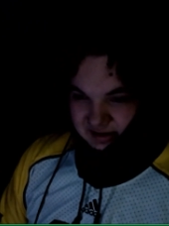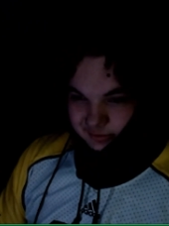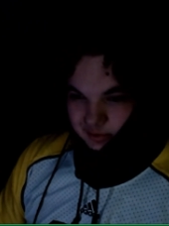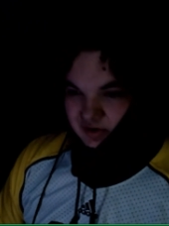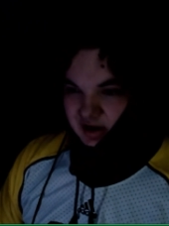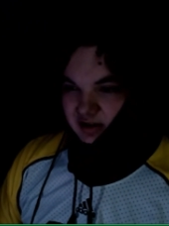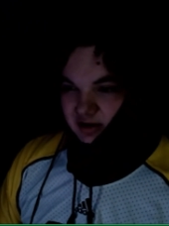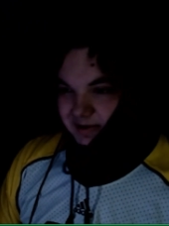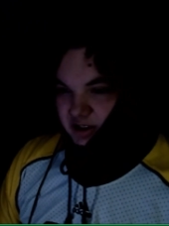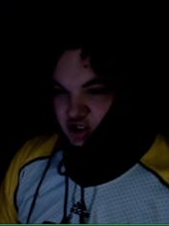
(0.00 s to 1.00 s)
this movie a
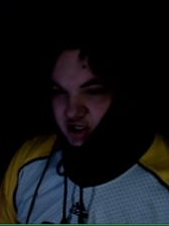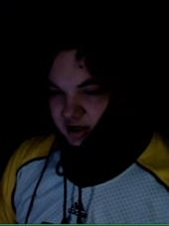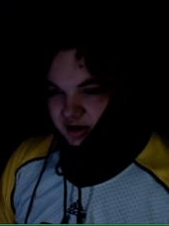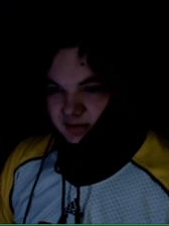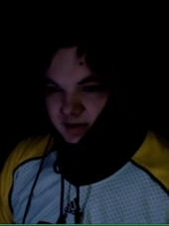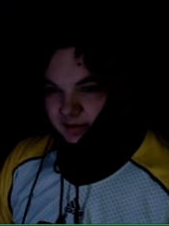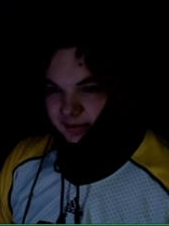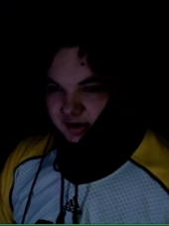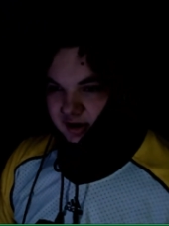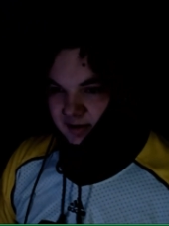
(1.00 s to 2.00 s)
little bit shittier in my
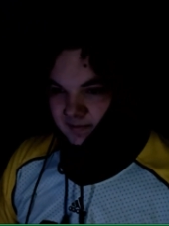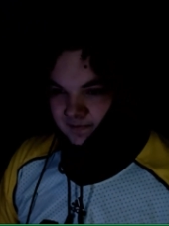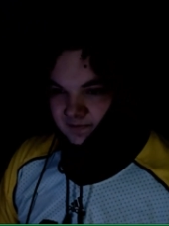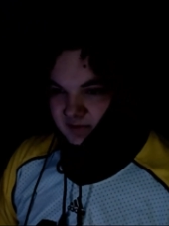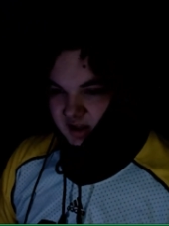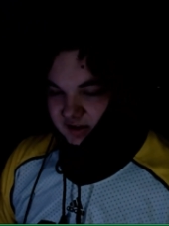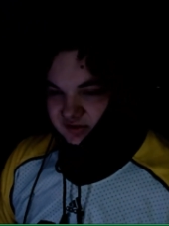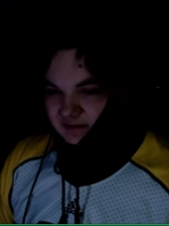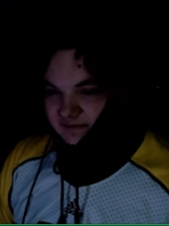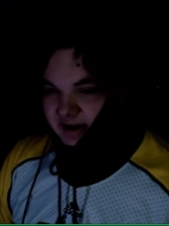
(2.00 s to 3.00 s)
opinion
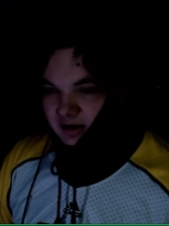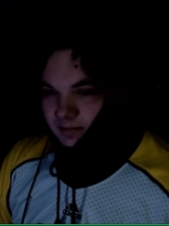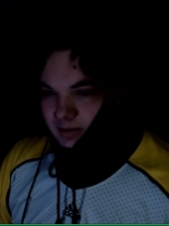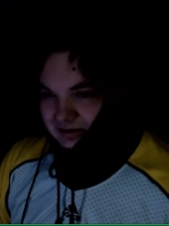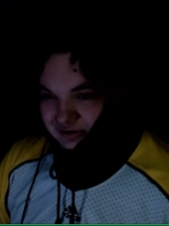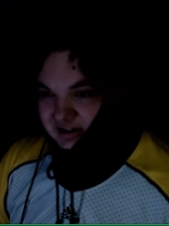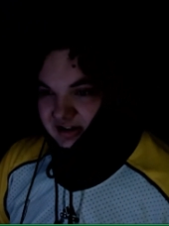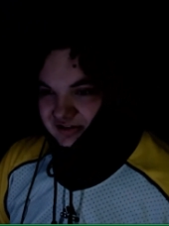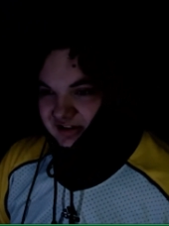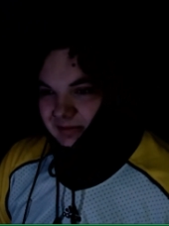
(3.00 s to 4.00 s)
is the Venom post
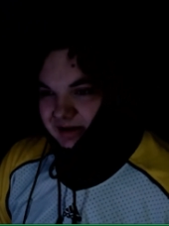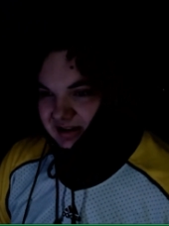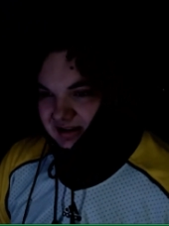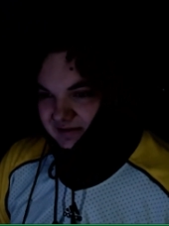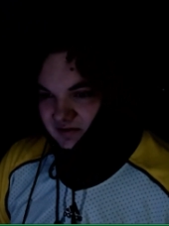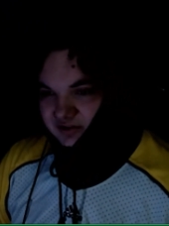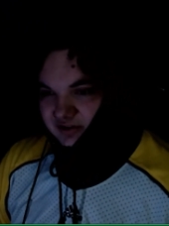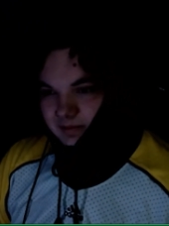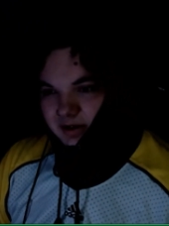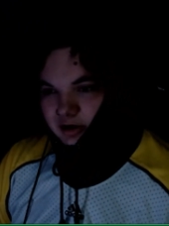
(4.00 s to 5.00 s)
credit scene where he leaves the
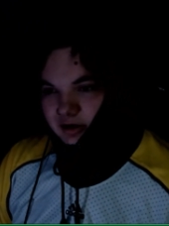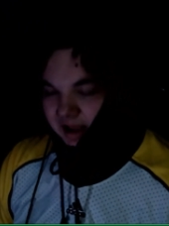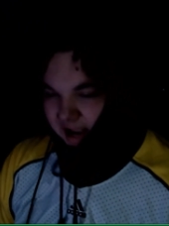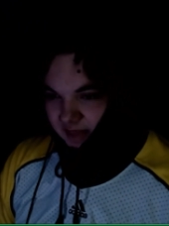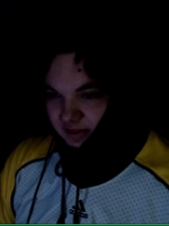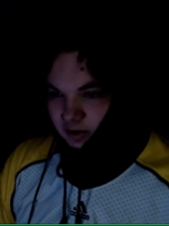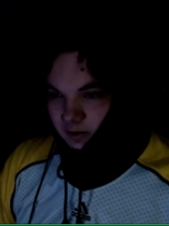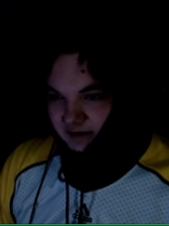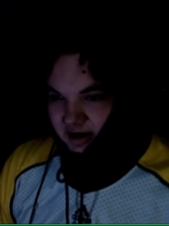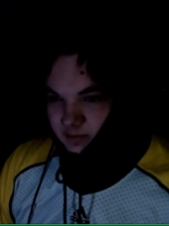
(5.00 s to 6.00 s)
symbiote and the
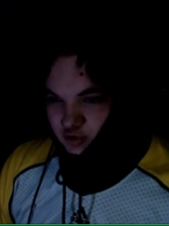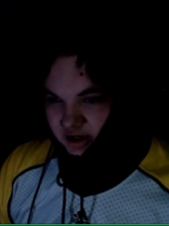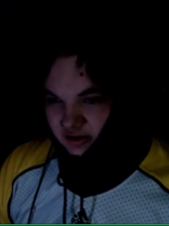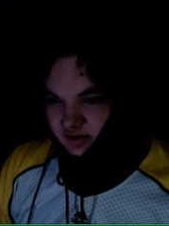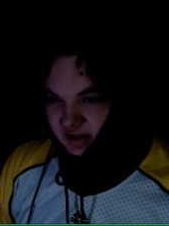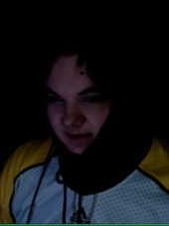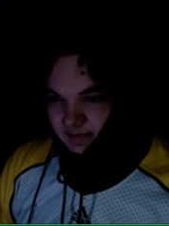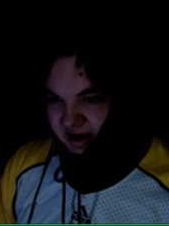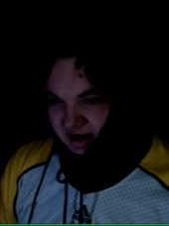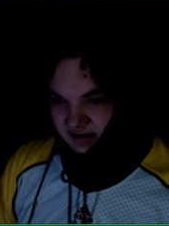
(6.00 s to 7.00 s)
new Venom trailer they
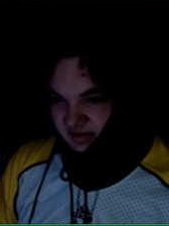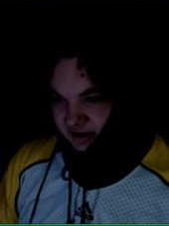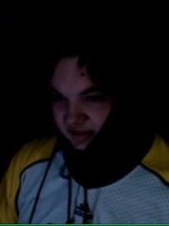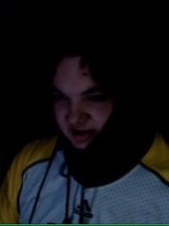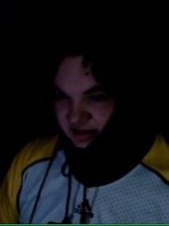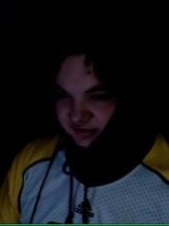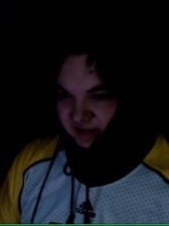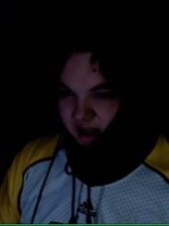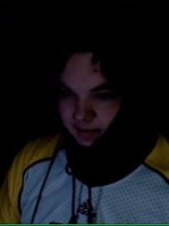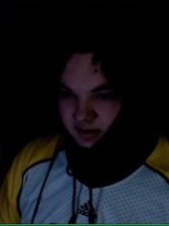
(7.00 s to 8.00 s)
made it that that doesn't
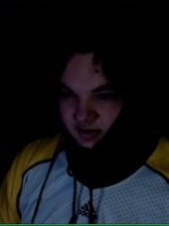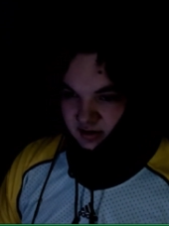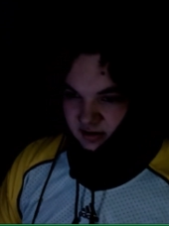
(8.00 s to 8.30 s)
happen.